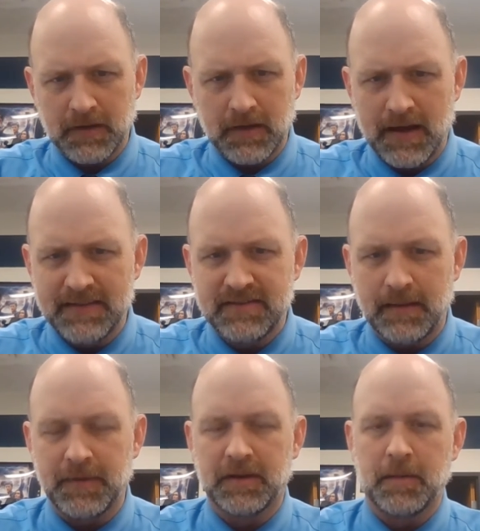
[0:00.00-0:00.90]

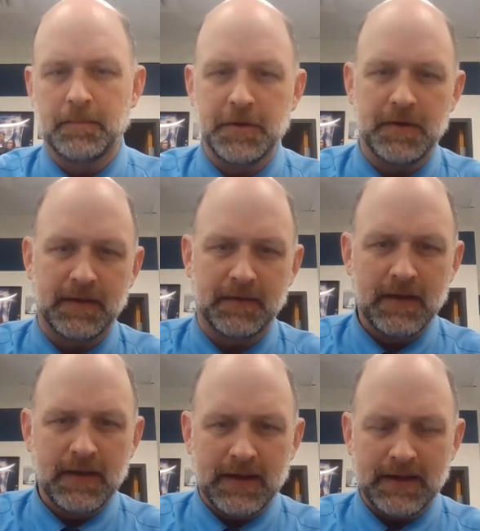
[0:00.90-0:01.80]
concept in computing
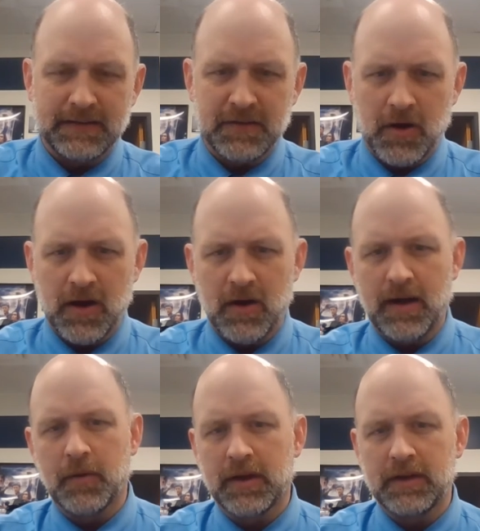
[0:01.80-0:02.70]
tomorrow,
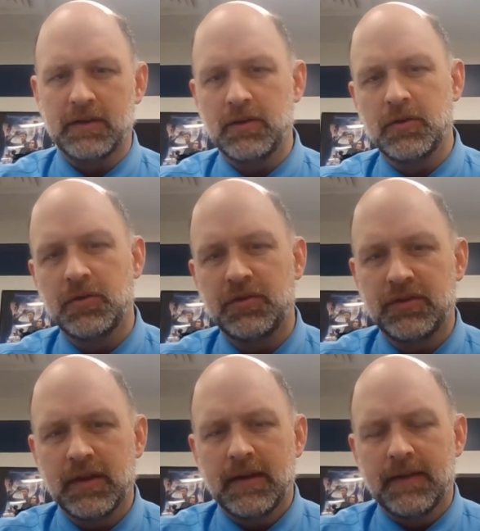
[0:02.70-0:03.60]
and we're going to
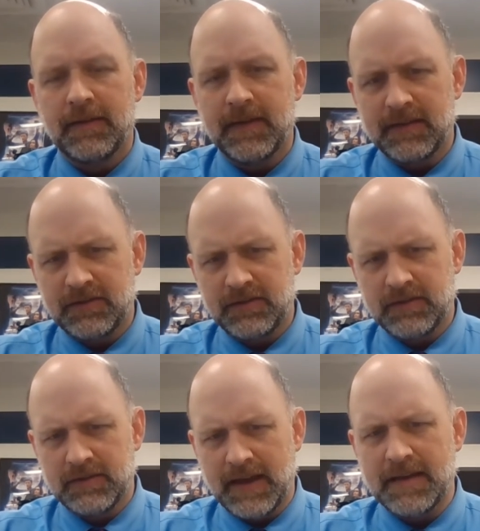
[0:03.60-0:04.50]
use this
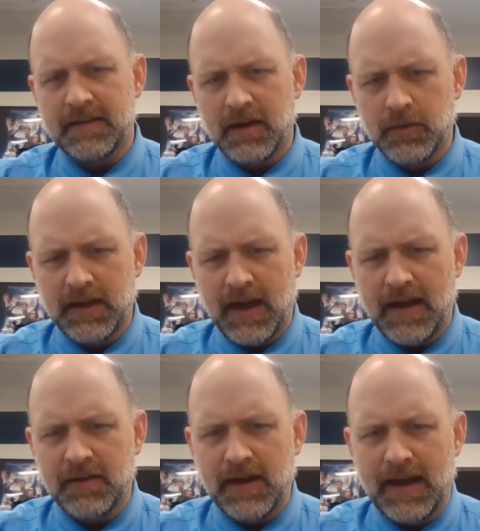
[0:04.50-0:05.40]
data that we
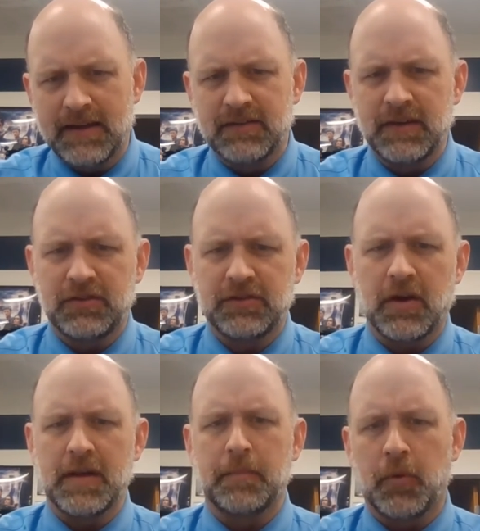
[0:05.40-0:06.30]
gather as the
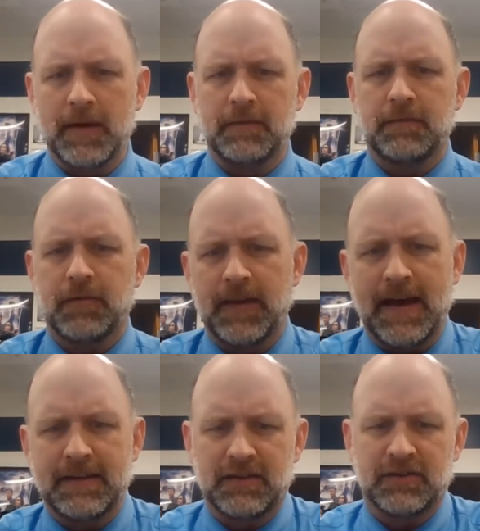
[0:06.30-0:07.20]
starting point for
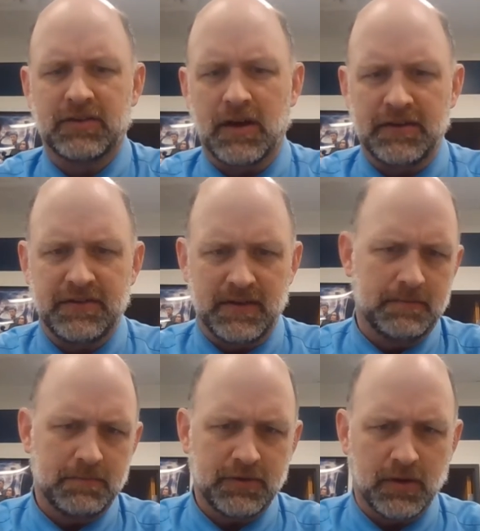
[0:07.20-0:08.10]
that
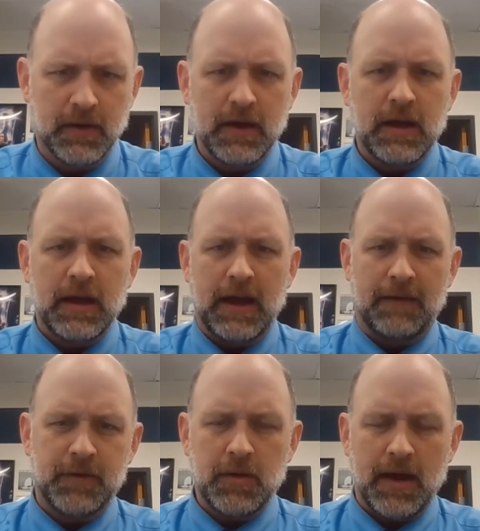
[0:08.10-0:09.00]
discussion. So
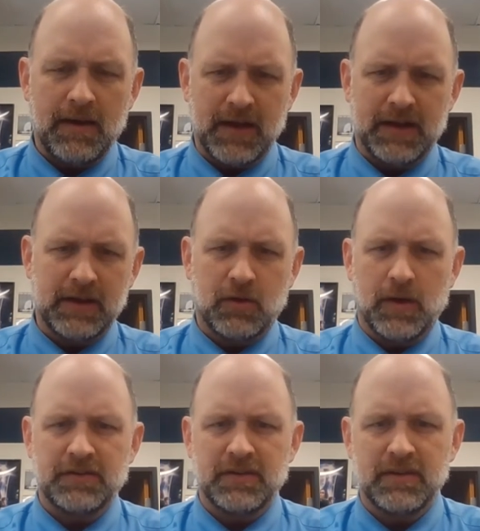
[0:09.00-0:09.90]
if you have any
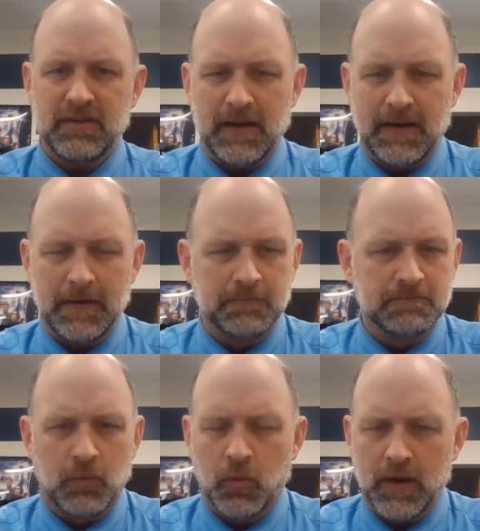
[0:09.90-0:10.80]
questions
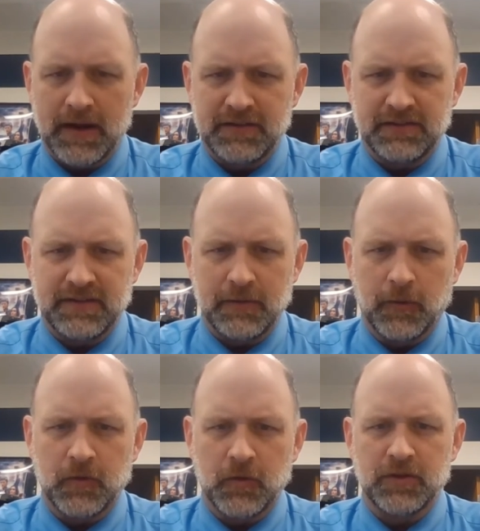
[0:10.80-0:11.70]
on what I just said,
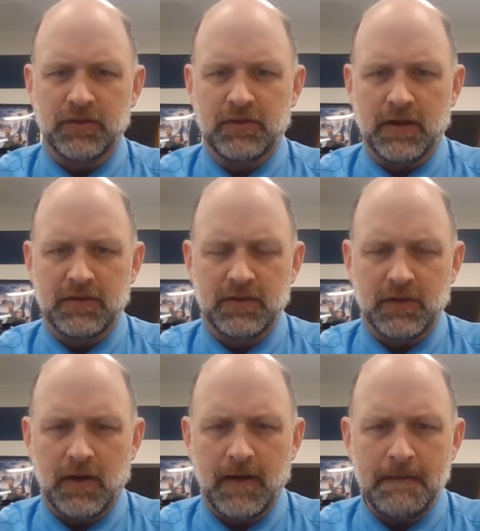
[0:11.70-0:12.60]
what those instructions
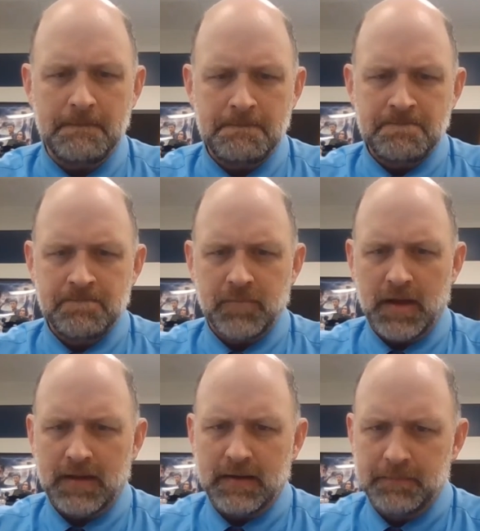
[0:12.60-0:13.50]
are,
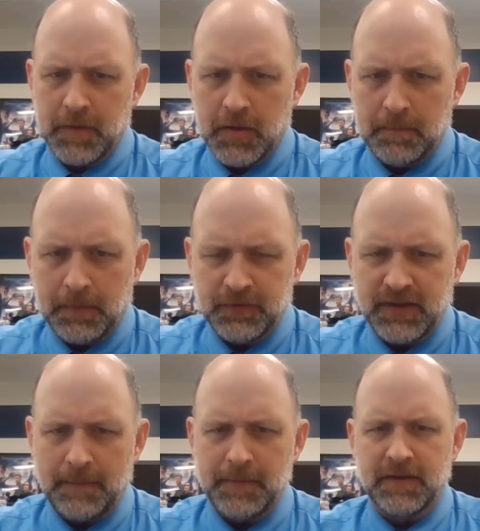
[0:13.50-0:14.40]
you can
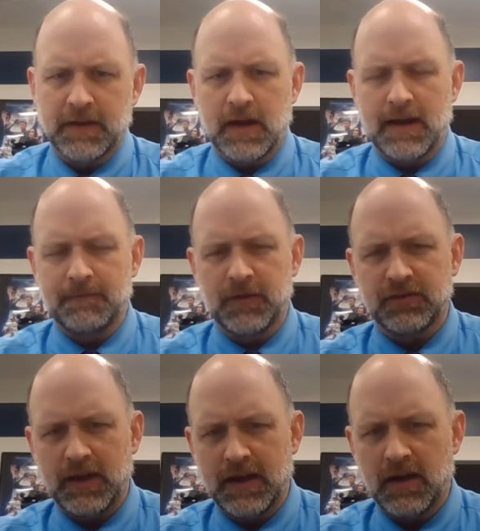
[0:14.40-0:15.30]
stop into the
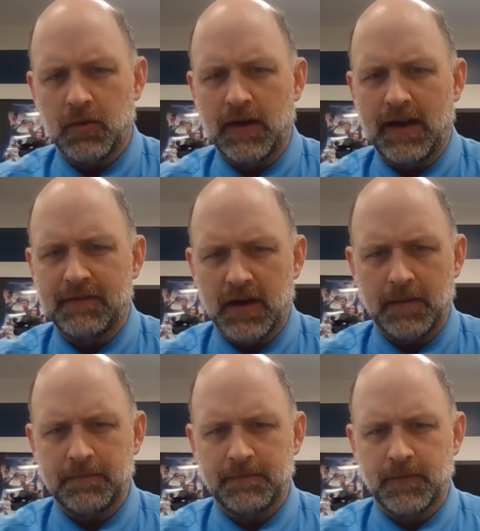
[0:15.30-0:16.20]
conference later. We'll have that
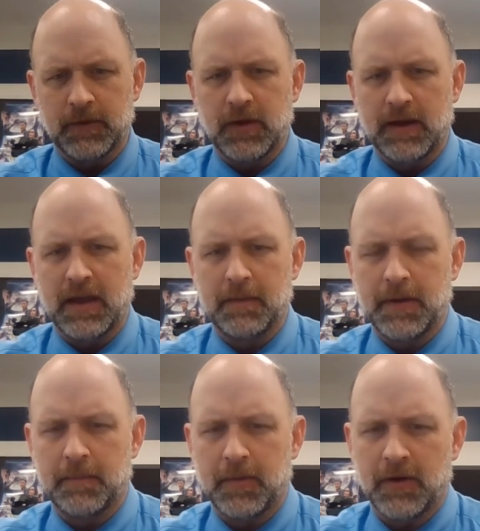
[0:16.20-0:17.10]
up for talking
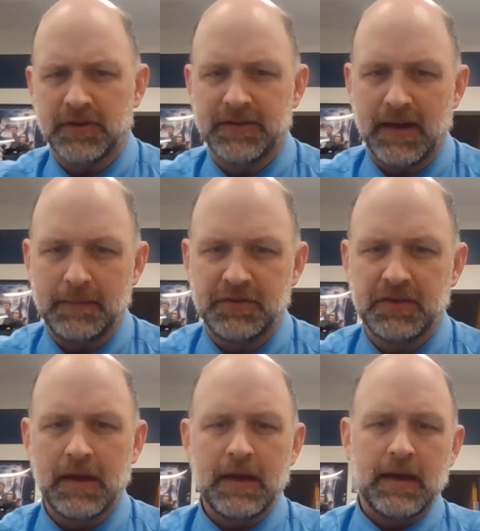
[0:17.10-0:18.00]
about Bartle
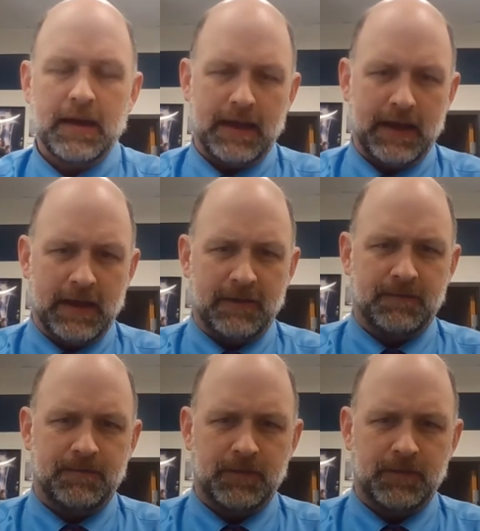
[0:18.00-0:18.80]
types. If